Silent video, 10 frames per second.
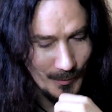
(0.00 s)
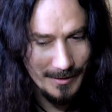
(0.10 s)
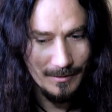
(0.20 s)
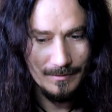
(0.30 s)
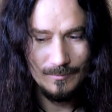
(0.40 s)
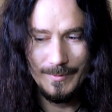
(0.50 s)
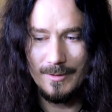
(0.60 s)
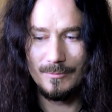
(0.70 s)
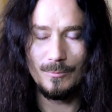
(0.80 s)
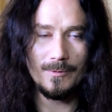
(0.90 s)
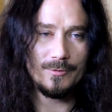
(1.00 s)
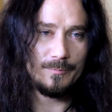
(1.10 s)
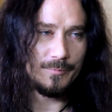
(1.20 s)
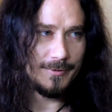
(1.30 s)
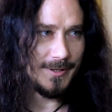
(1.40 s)
We don't
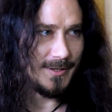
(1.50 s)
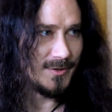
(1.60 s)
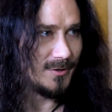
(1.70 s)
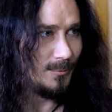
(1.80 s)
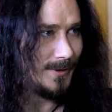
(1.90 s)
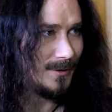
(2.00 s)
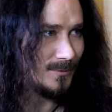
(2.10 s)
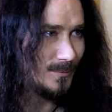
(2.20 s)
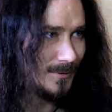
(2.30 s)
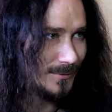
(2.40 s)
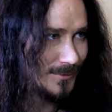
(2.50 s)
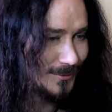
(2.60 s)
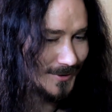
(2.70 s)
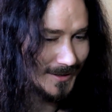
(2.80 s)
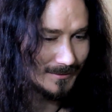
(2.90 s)
want to preach. We don't
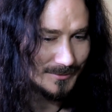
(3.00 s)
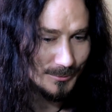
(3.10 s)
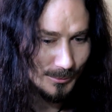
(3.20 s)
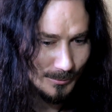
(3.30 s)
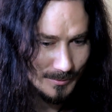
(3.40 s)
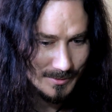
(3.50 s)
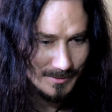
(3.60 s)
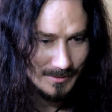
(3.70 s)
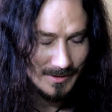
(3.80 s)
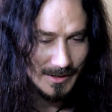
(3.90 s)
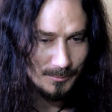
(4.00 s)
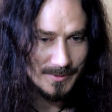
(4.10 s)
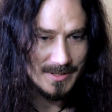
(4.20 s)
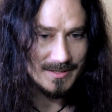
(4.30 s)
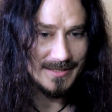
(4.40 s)
want to tell truths.
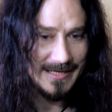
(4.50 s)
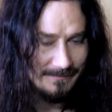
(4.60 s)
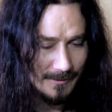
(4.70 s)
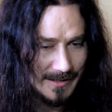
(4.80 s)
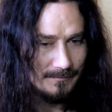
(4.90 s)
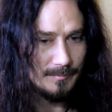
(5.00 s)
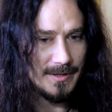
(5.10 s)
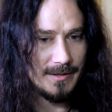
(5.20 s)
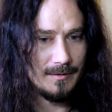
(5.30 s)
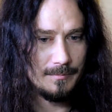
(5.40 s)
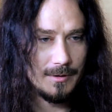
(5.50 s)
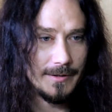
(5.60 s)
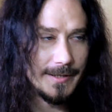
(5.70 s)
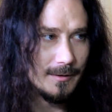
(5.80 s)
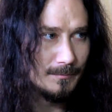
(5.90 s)
Nightwish has never ever been a
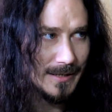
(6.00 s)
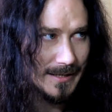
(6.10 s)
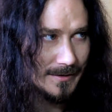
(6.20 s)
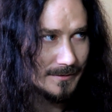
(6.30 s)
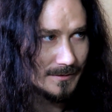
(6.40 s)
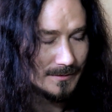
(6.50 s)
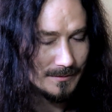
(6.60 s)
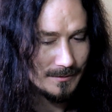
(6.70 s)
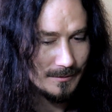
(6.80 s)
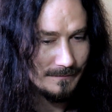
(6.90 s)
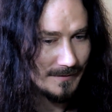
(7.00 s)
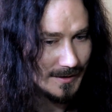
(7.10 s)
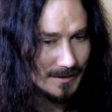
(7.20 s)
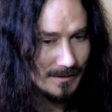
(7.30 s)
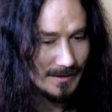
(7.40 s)
political band of
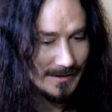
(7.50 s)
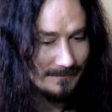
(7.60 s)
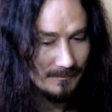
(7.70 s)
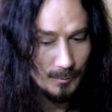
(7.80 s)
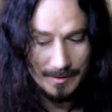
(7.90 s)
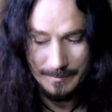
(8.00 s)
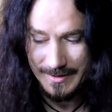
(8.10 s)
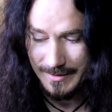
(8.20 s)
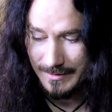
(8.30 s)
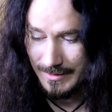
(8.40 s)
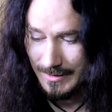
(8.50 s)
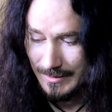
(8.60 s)
any kind, and never will be.